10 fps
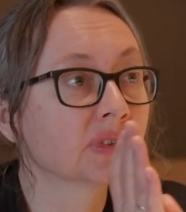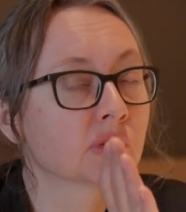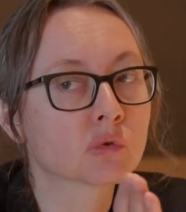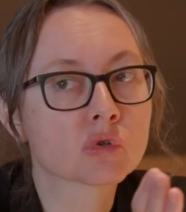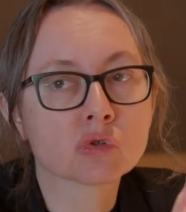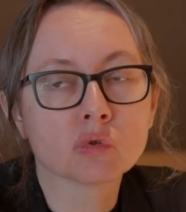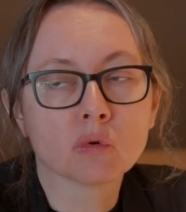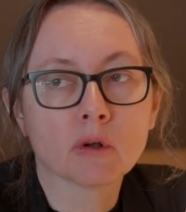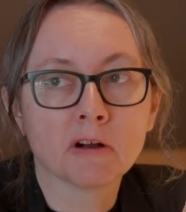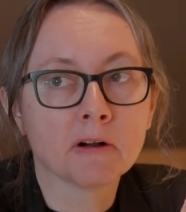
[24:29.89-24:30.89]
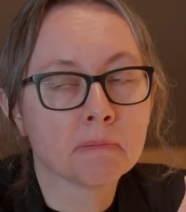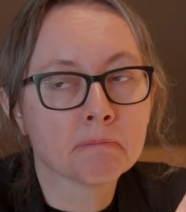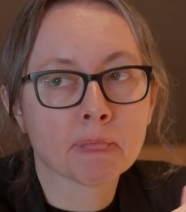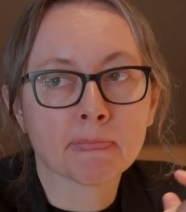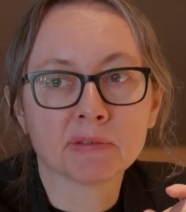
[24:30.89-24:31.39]
And also
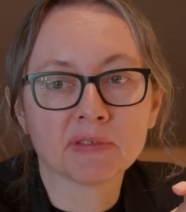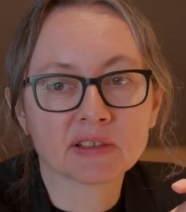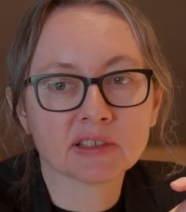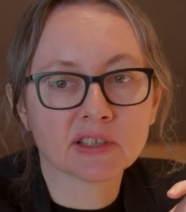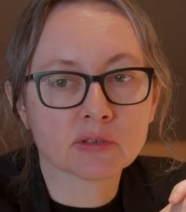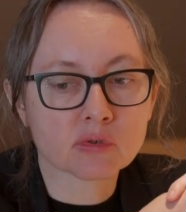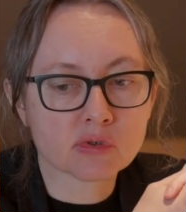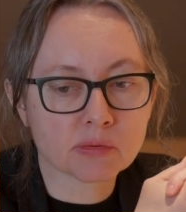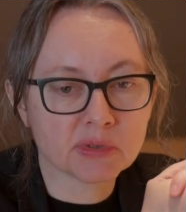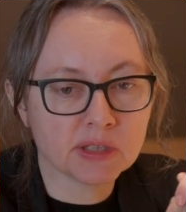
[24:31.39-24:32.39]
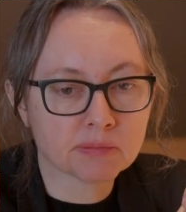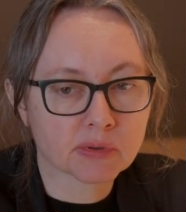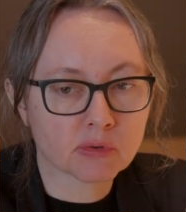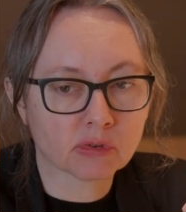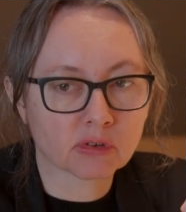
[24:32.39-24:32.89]
the fact that I know so many
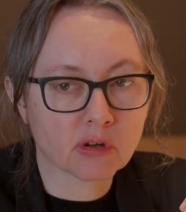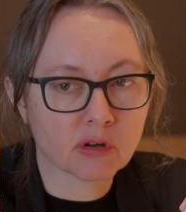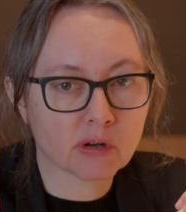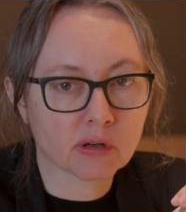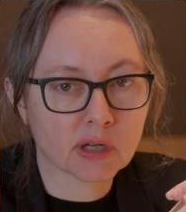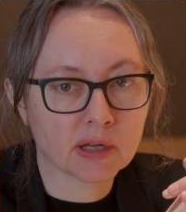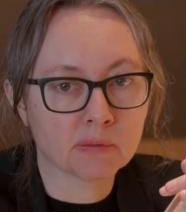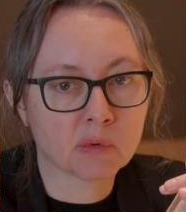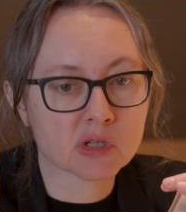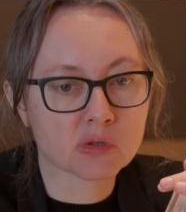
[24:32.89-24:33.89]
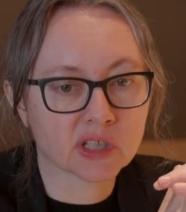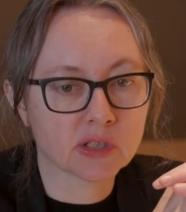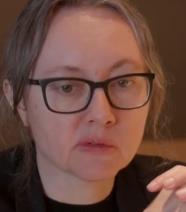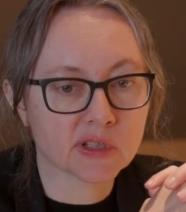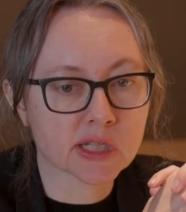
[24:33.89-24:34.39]
producers, I was lucky
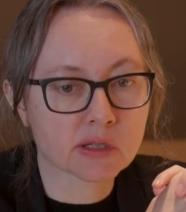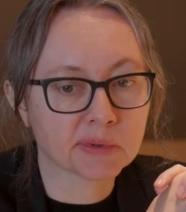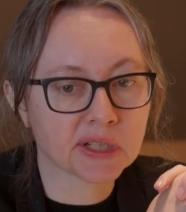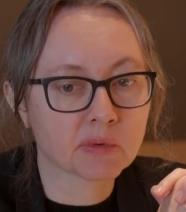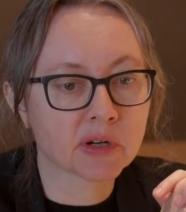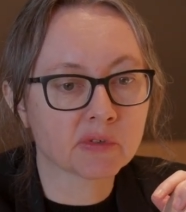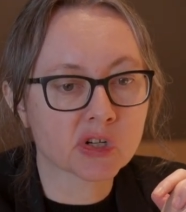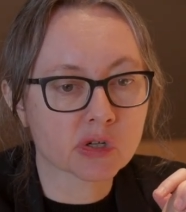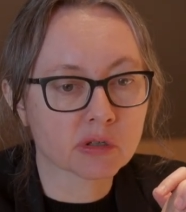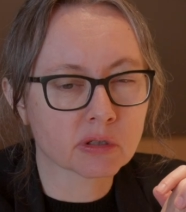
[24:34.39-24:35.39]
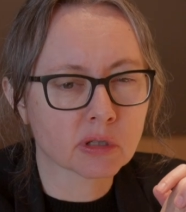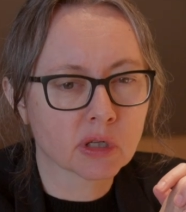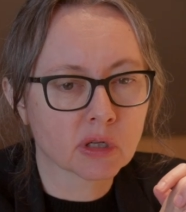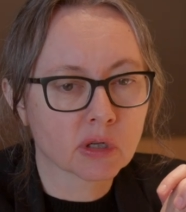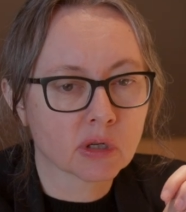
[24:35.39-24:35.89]
to visit so many wine regions,
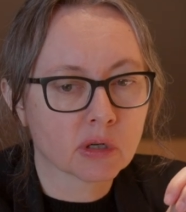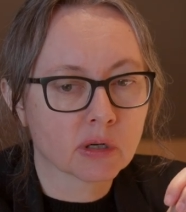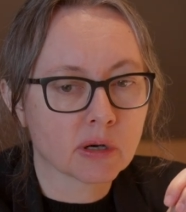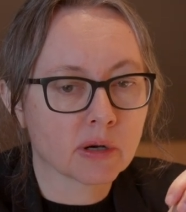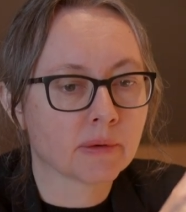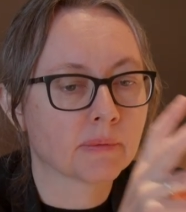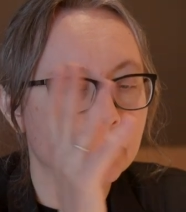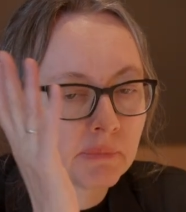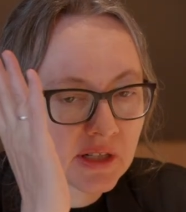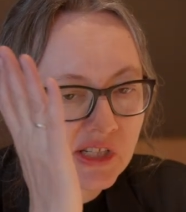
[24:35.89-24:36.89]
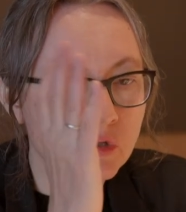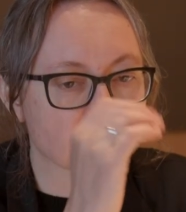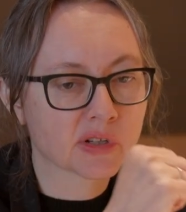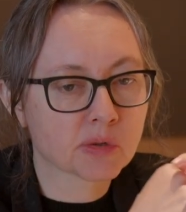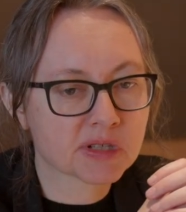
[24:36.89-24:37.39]
make this
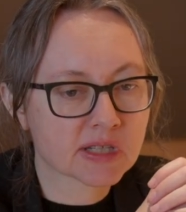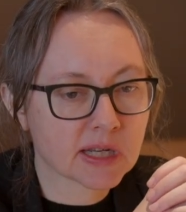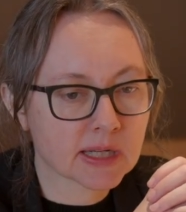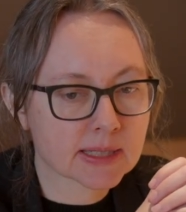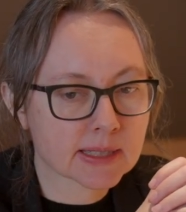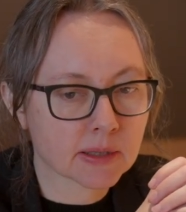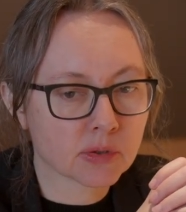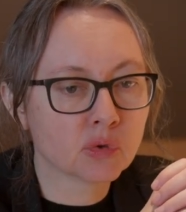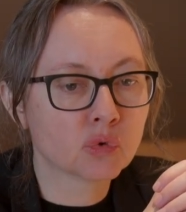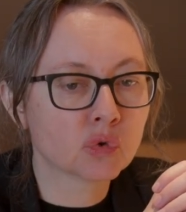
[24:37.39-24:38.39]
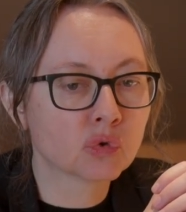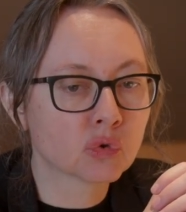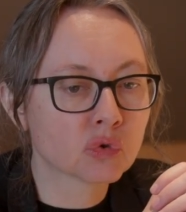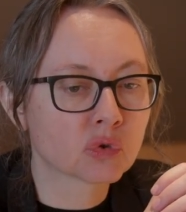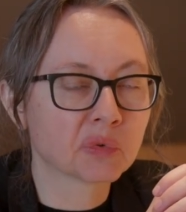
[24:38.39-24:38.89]
wine upstate. You
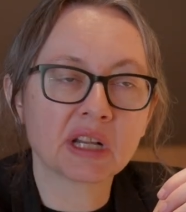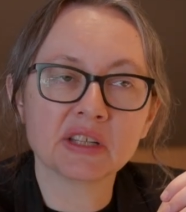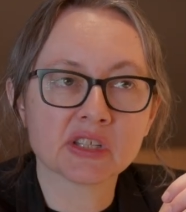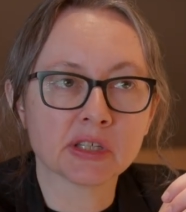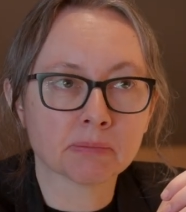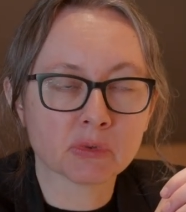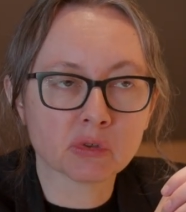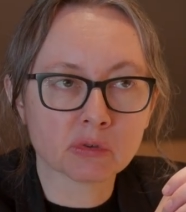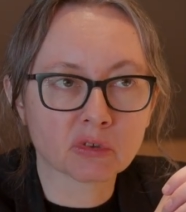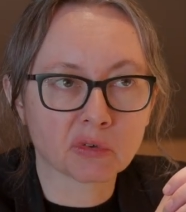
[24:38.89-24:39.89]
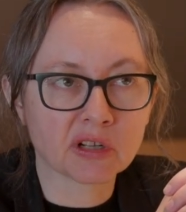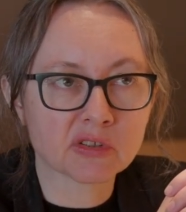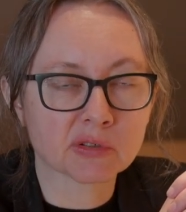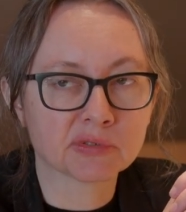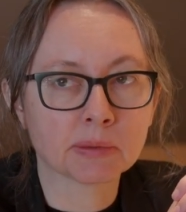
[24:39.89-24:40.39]
know the reality. You know the
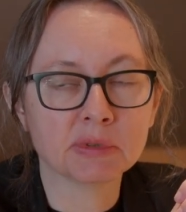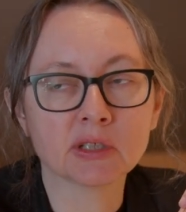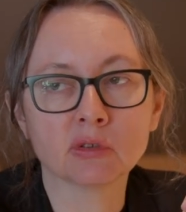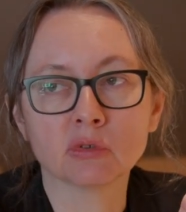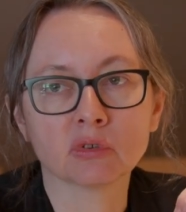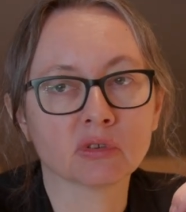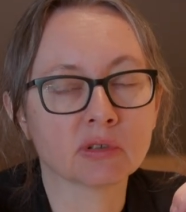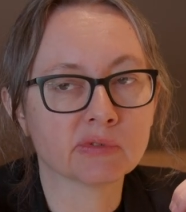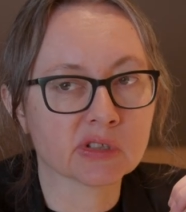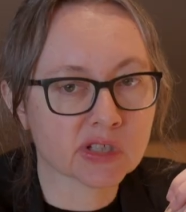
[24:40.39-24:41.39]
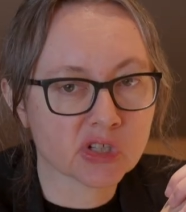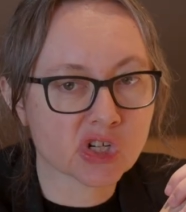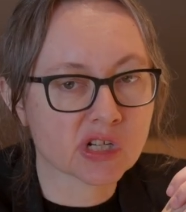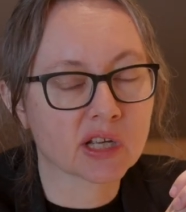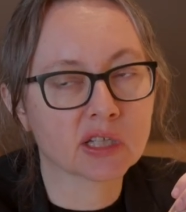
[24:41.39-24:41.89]
reality of farming. You know certain
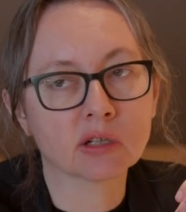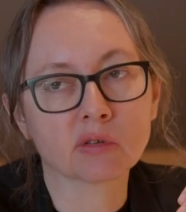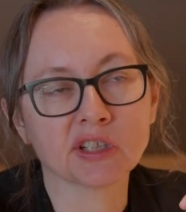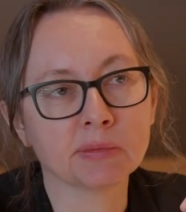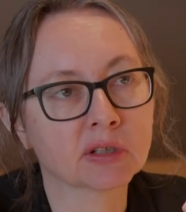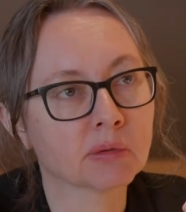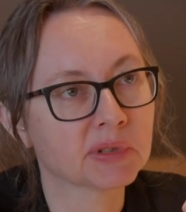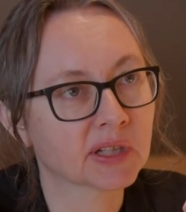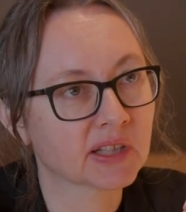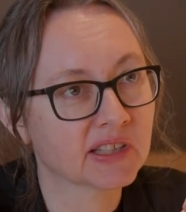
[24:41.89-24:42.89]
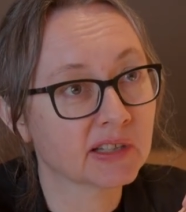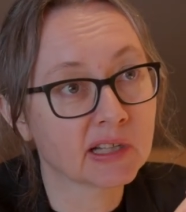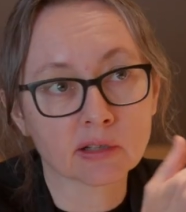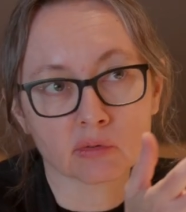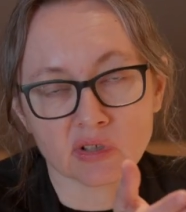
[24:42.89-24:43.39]
vintages are incredibly complicated,
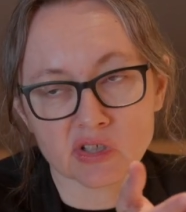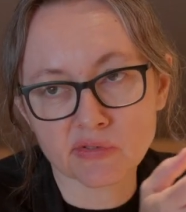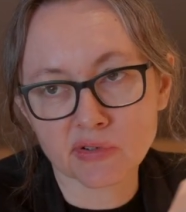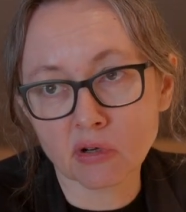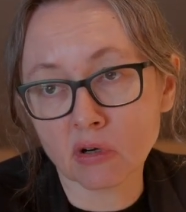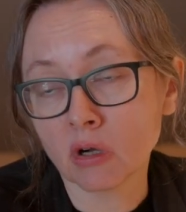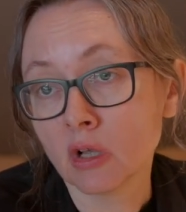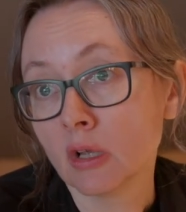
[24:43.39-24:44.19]
like 24.